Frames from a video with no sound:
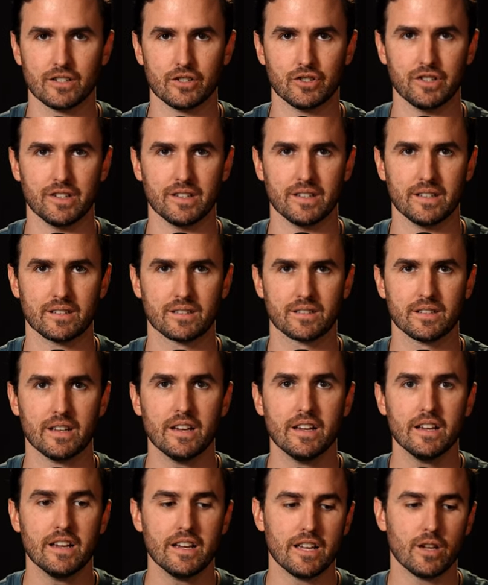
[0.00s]
a genius.
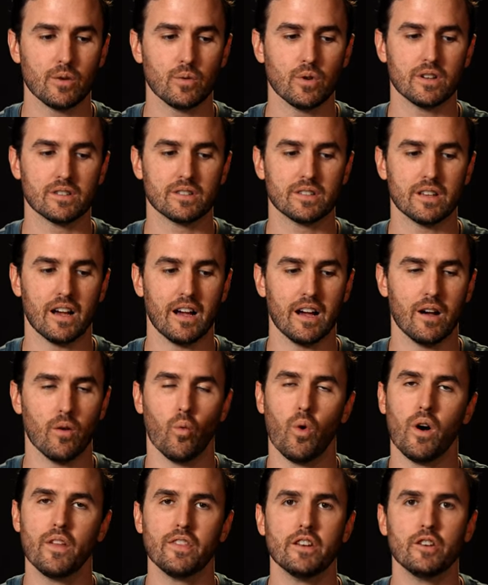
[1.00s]
He was
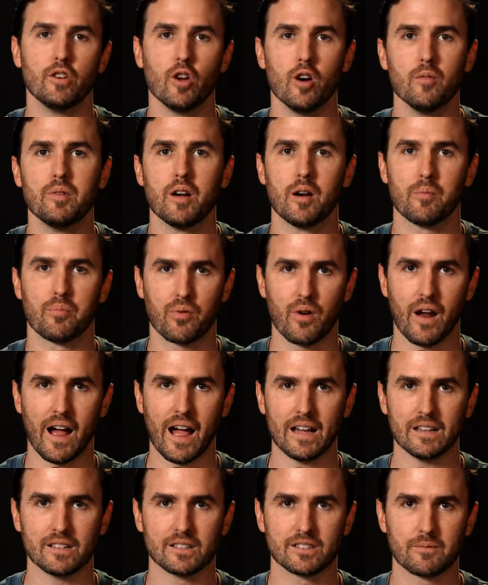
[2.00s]
won the Nobel
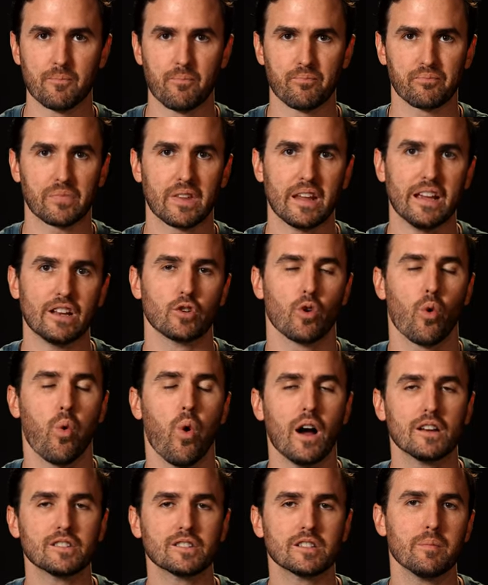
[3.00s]
Prize in
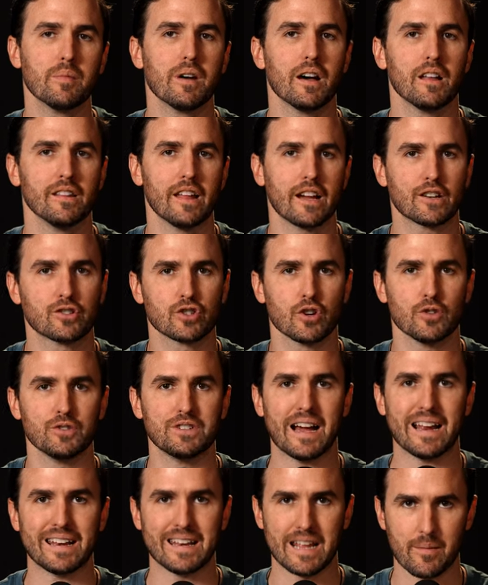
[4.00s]
quantum
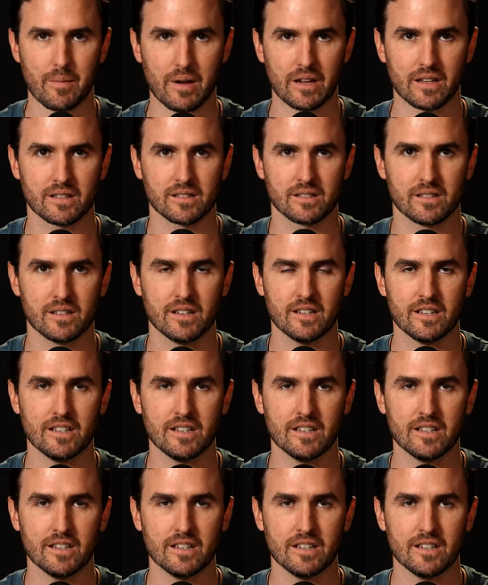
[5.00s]
electrodynamics.